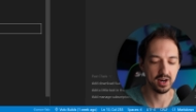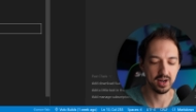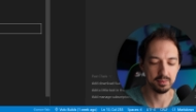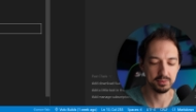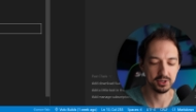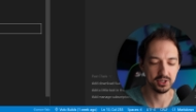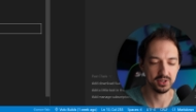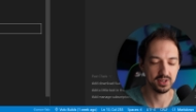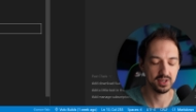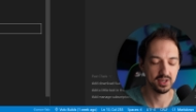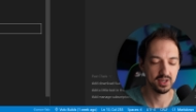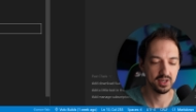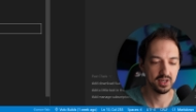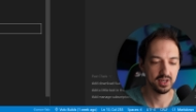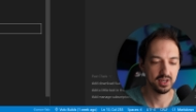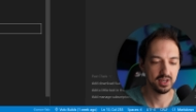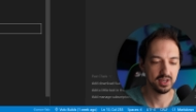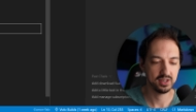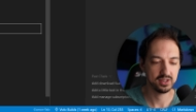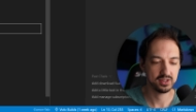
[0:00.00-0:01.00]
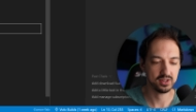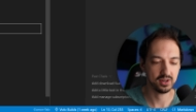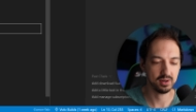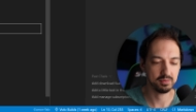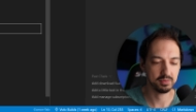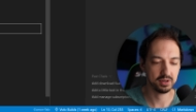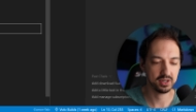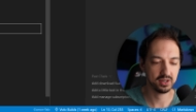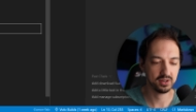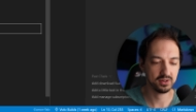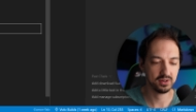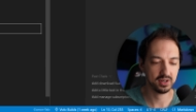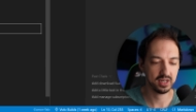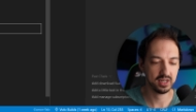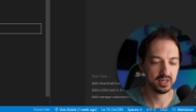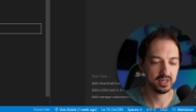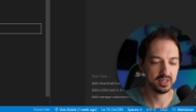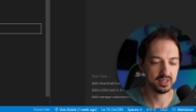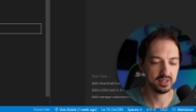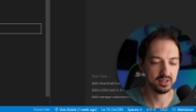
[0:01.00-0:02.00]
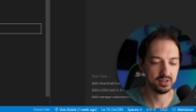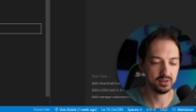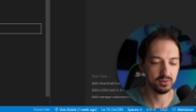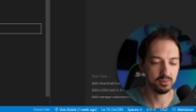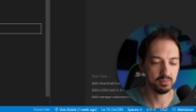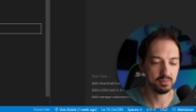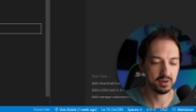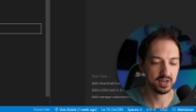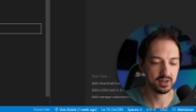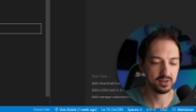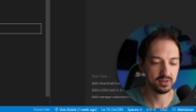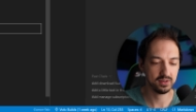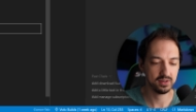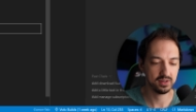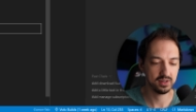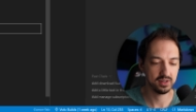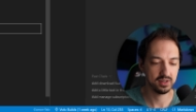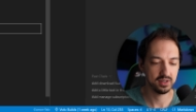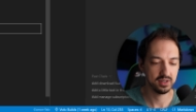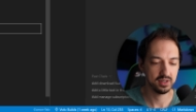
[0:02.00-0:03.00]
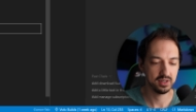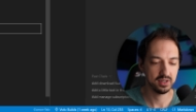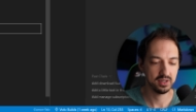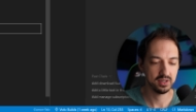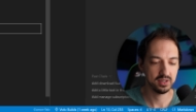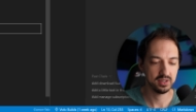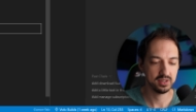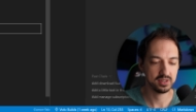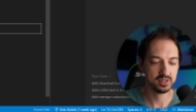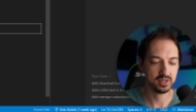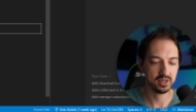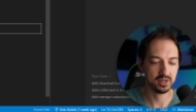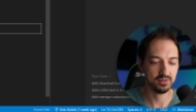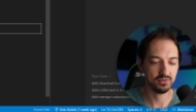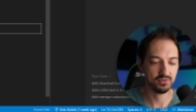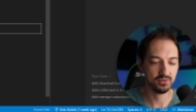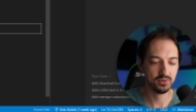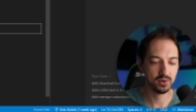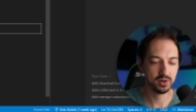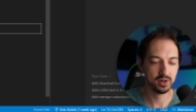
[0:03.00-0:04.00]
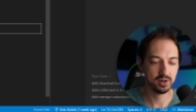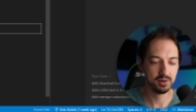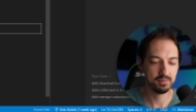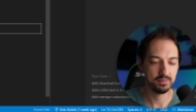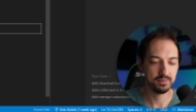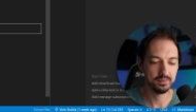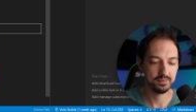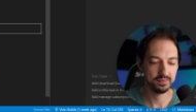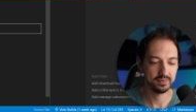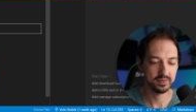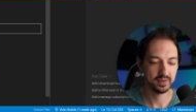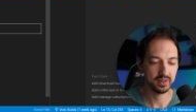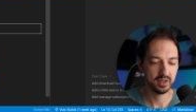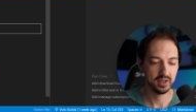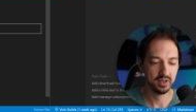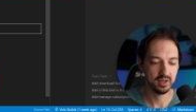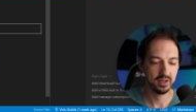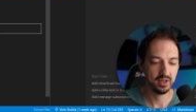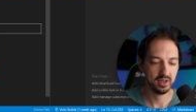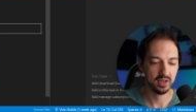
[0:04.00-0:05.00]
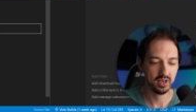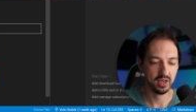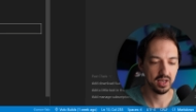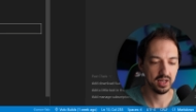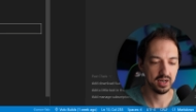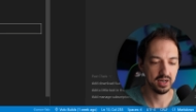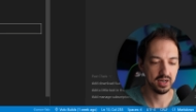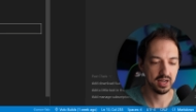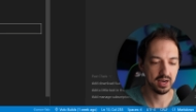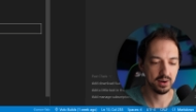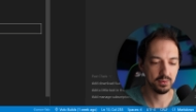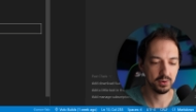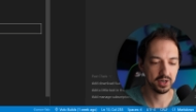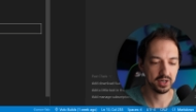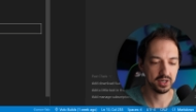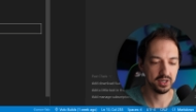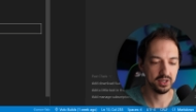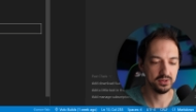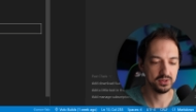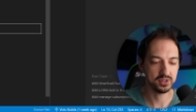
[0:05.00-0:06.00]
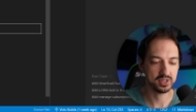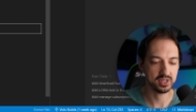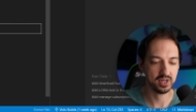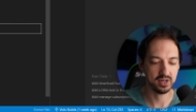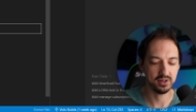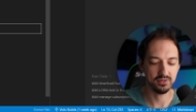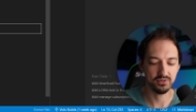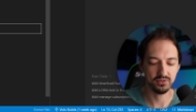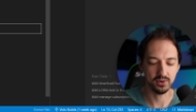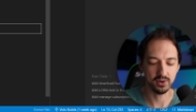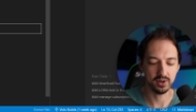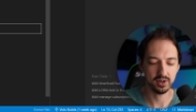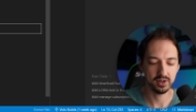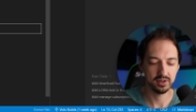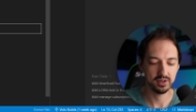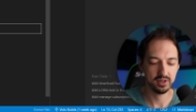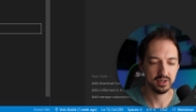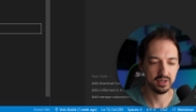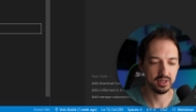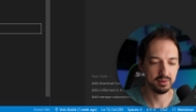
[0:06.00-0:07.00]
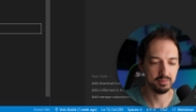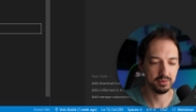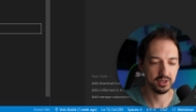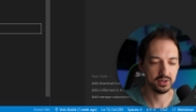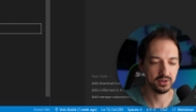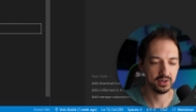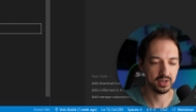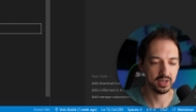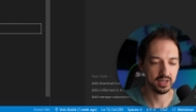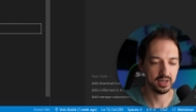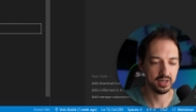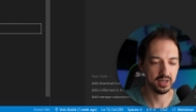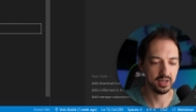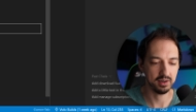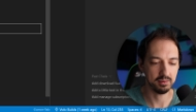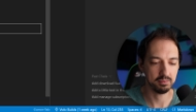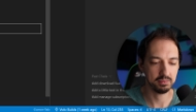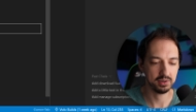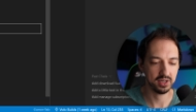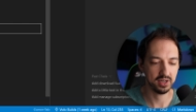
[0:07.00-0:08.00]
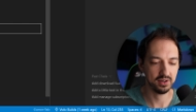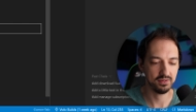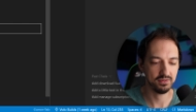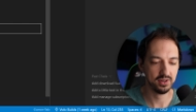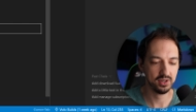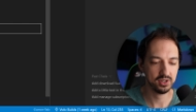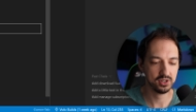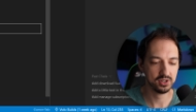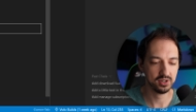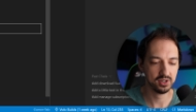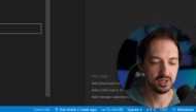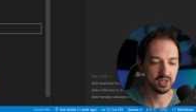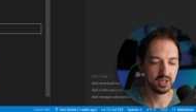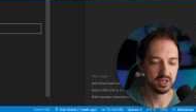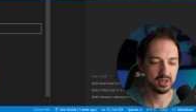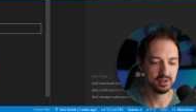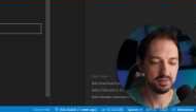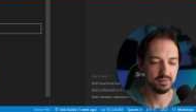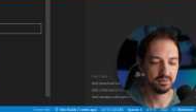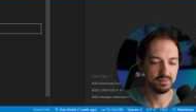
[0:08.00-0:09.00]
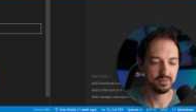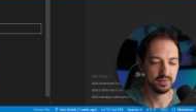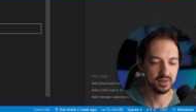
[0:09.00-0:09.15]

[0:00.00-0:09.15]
option. So I'm going to go ahead and do model Sonnet 4, and now we're going to use Sonnet 4. Let me go ahead and plan feature again,